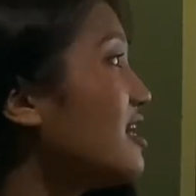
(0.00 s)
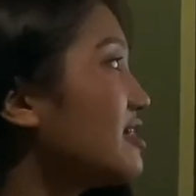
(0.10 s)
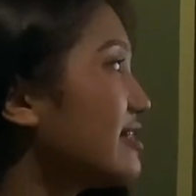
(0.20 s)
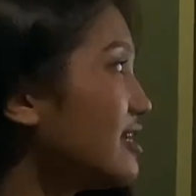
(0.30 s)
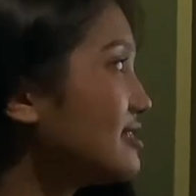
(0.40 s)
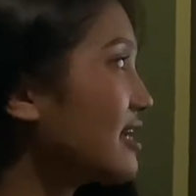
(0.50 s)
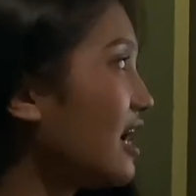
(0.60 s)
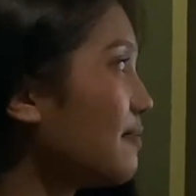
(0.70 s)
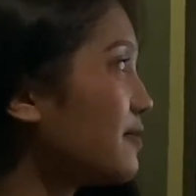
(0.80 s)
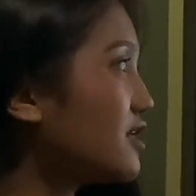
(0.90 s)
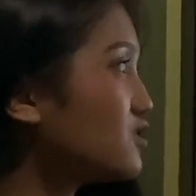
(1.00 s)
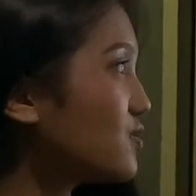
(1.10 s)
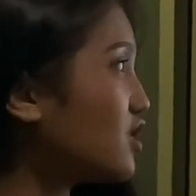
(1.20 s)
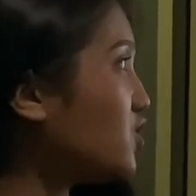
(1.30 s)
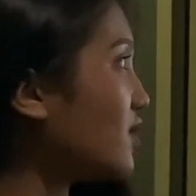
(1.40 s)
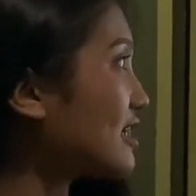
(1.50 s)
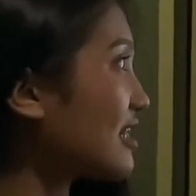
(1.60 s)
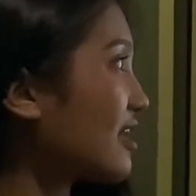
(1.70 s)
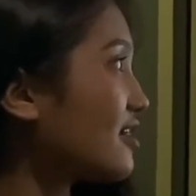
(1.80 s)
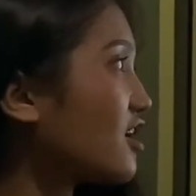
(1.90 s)
This happens when you
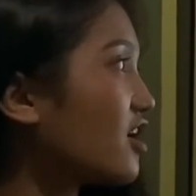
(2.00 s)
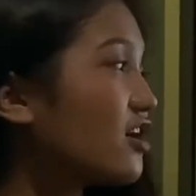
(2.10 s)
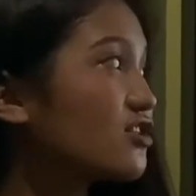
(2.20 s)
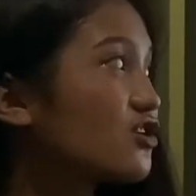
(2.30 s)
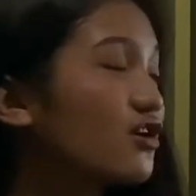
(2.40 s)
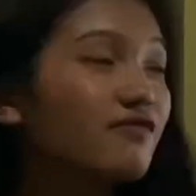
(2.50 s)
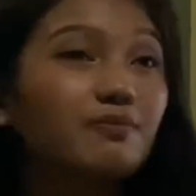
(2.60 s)
attack the character of a